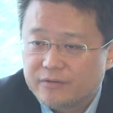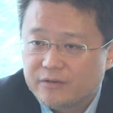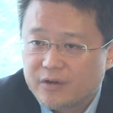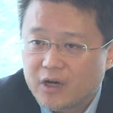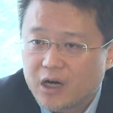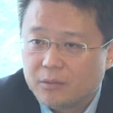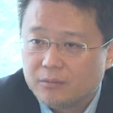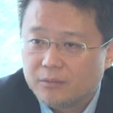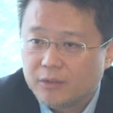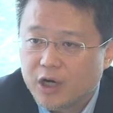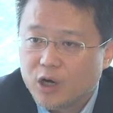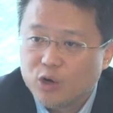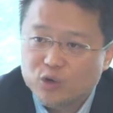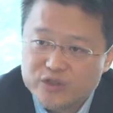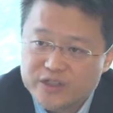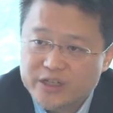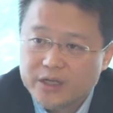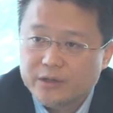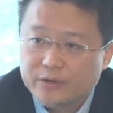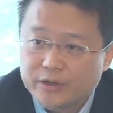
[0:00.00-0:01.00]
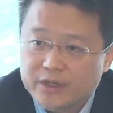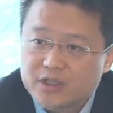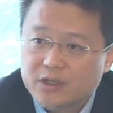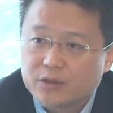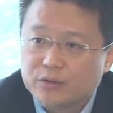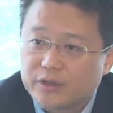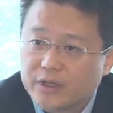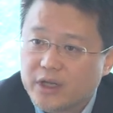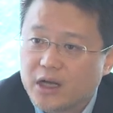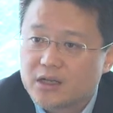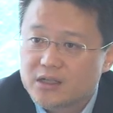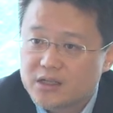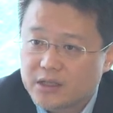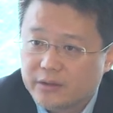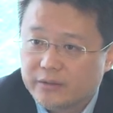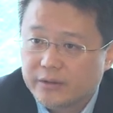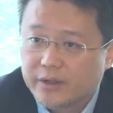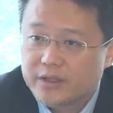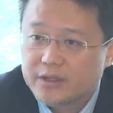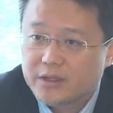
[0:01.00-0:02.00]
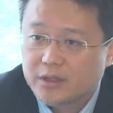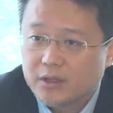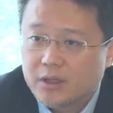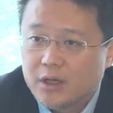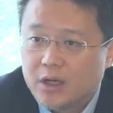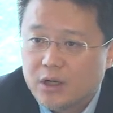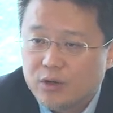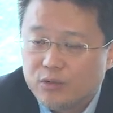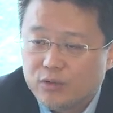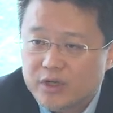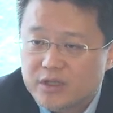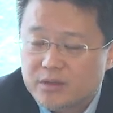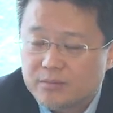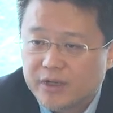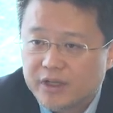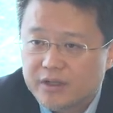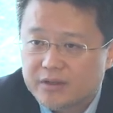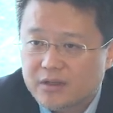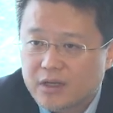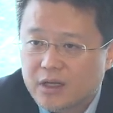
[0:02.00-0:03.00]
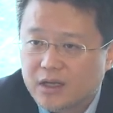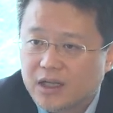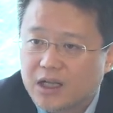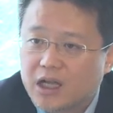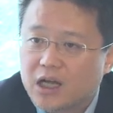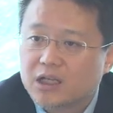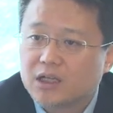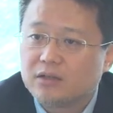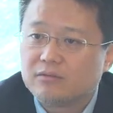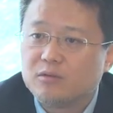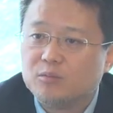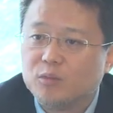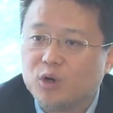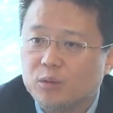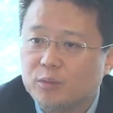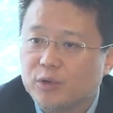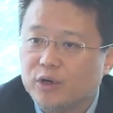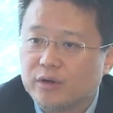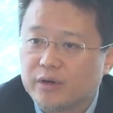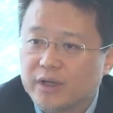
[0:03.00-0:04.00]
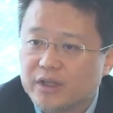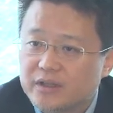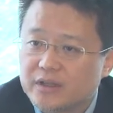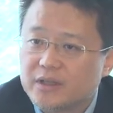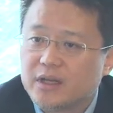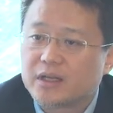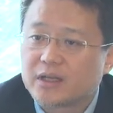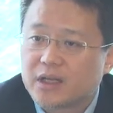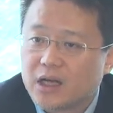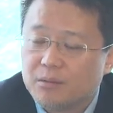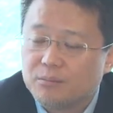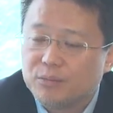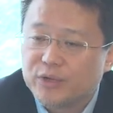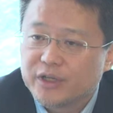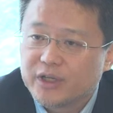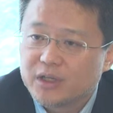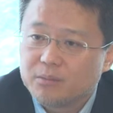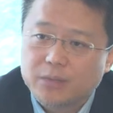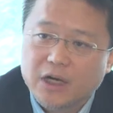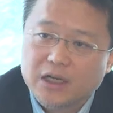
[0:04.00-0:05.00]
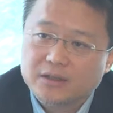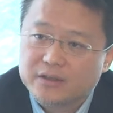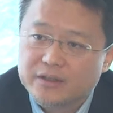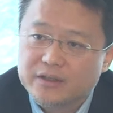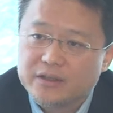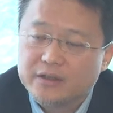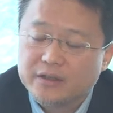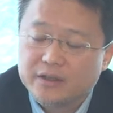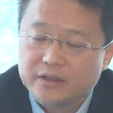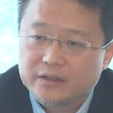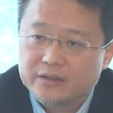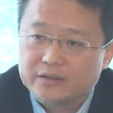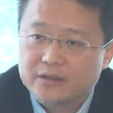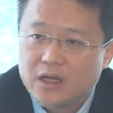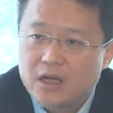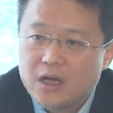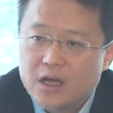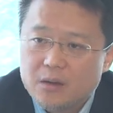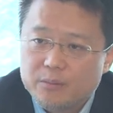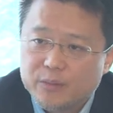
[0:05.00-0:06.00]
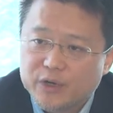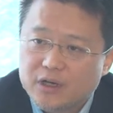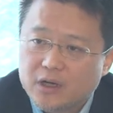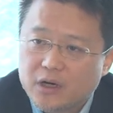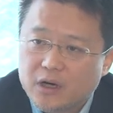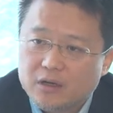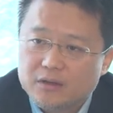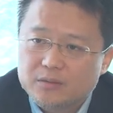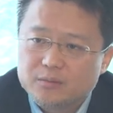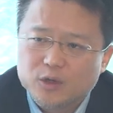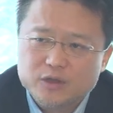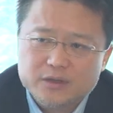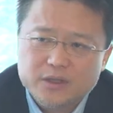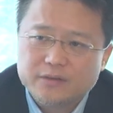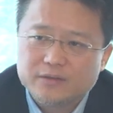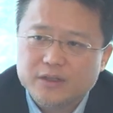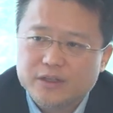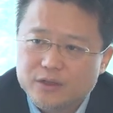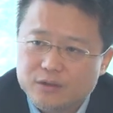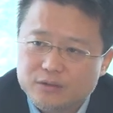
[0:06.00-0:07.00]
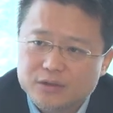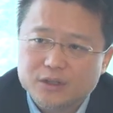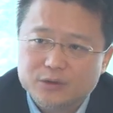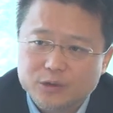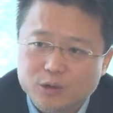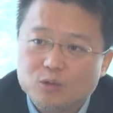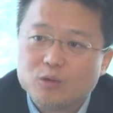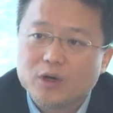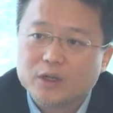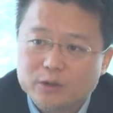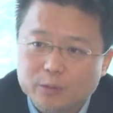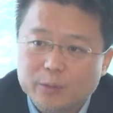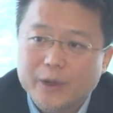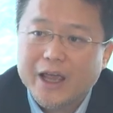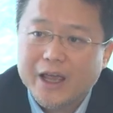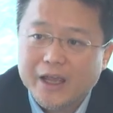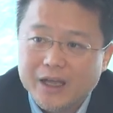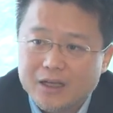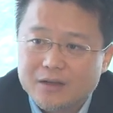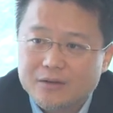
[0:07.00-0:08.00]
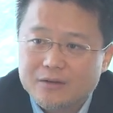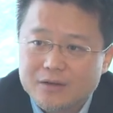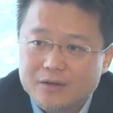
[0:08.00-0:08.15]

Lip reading: from old generation to young generation, which means a lot of mobile internet company in past years, because most of the users don't want to pay,